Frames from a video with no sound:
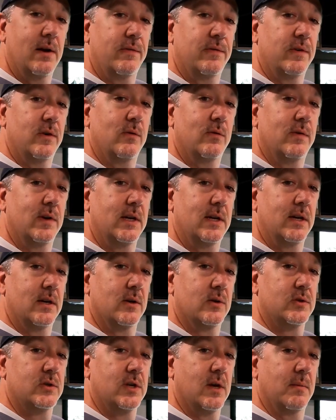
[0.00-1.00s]
a few
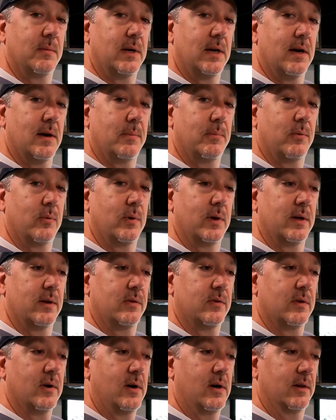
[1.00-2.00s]
videos coming up
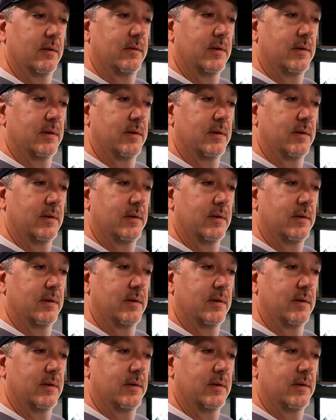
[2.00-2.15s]
with all